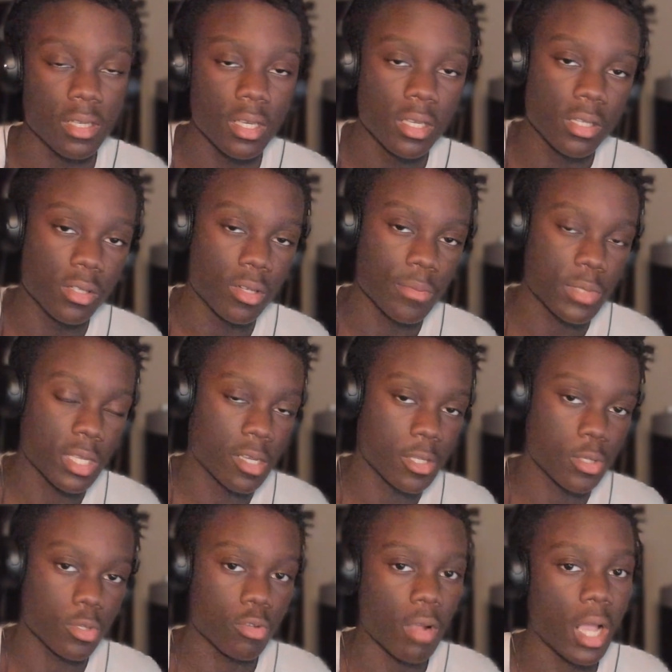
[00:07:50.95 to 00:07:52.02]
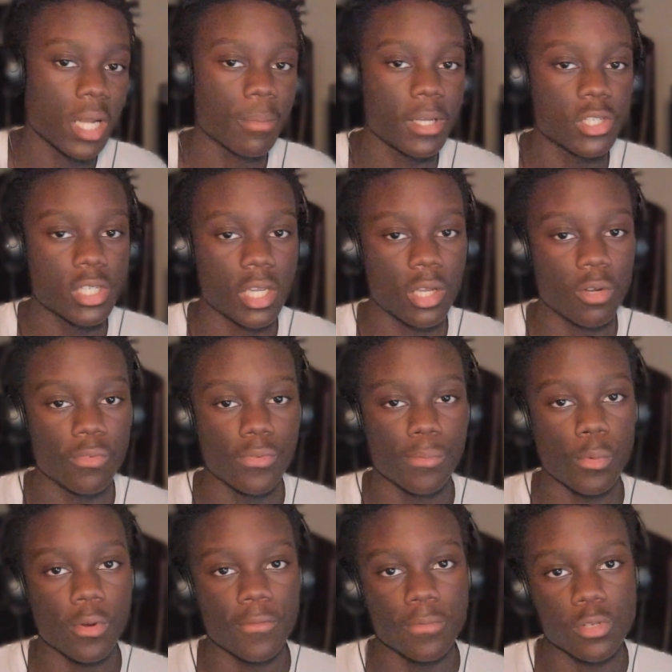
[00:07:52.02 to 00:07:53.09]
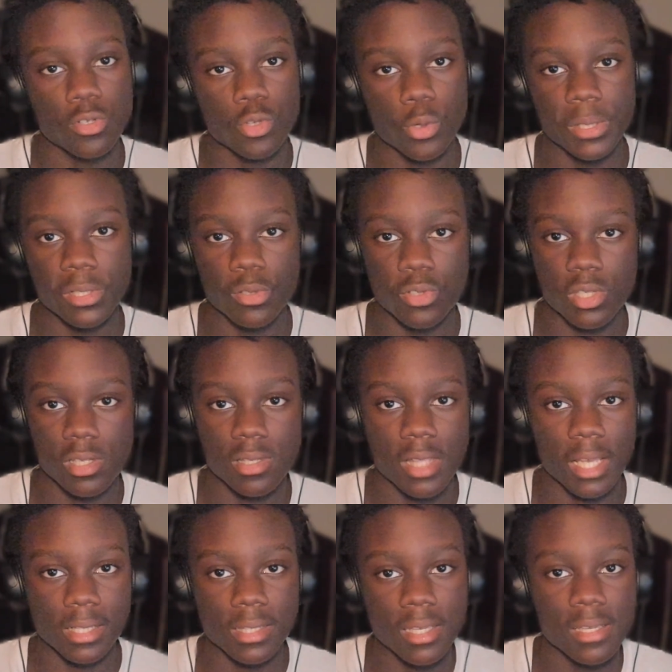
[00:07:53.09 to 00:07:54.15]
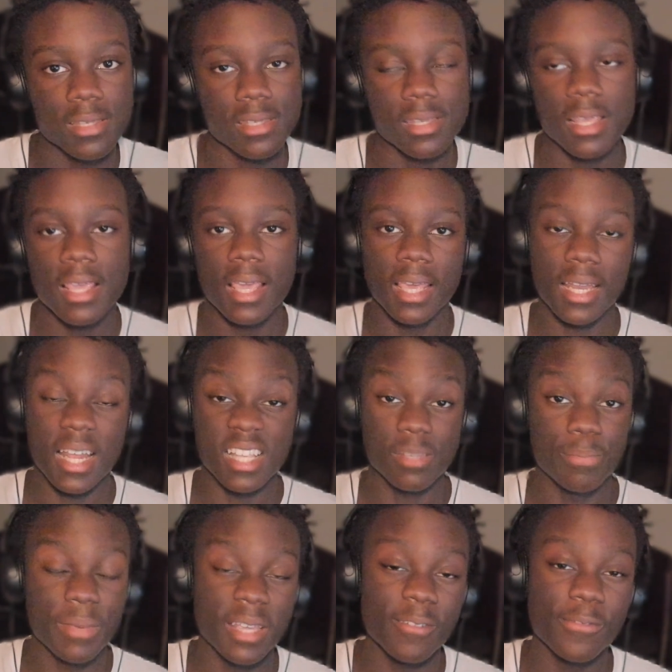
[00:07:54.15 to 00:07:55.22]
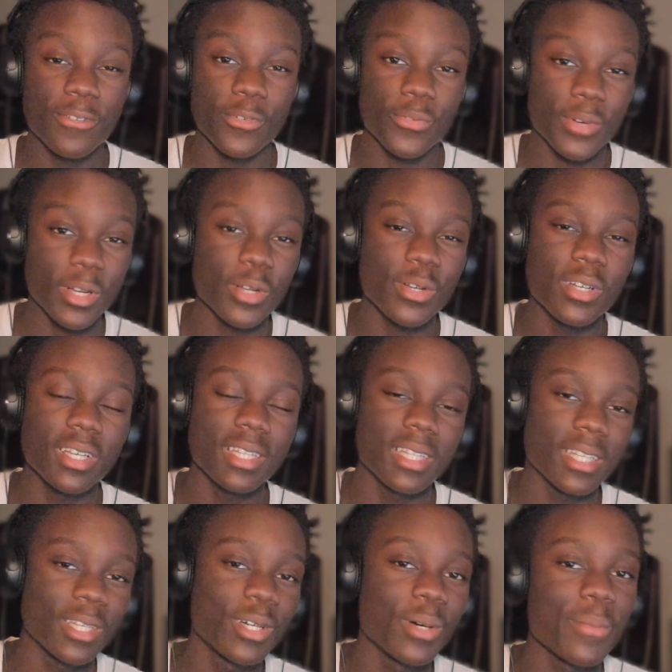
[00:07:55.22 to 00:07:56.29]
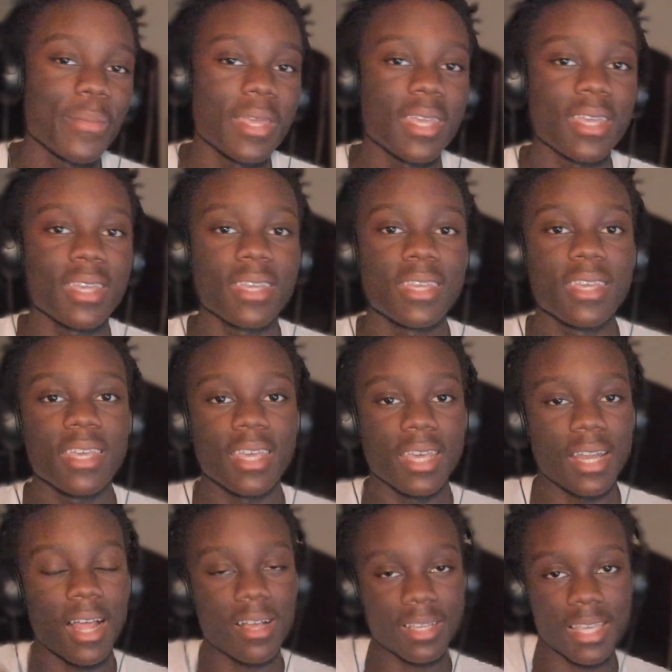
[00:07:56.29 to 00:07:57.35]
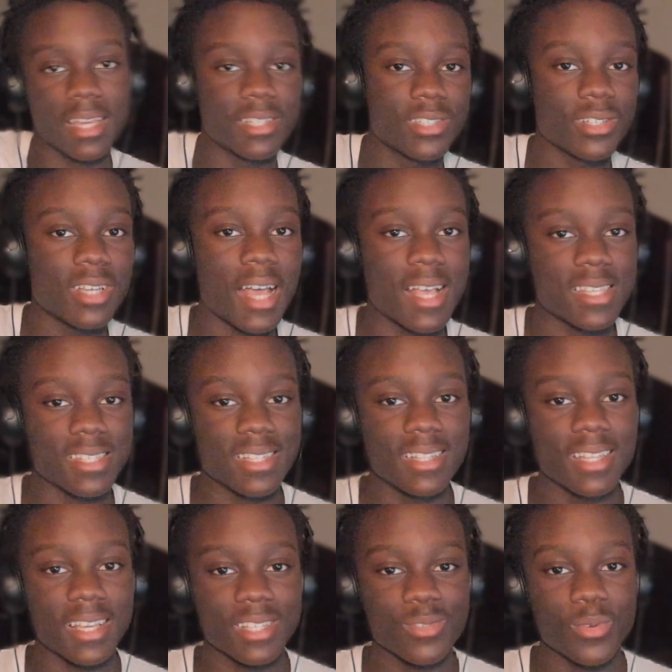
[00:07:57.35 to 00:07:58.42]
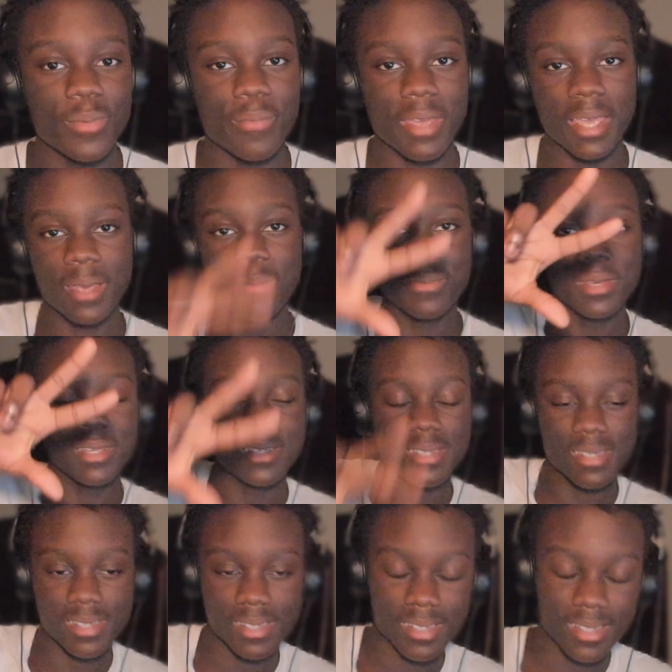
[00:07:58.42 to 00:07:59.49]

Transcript: what I'm saying, subscribe to my channel for more tutorials just like this. And has been for real, Kalil, man, and I'll catch you guys in the next one, man. Peace.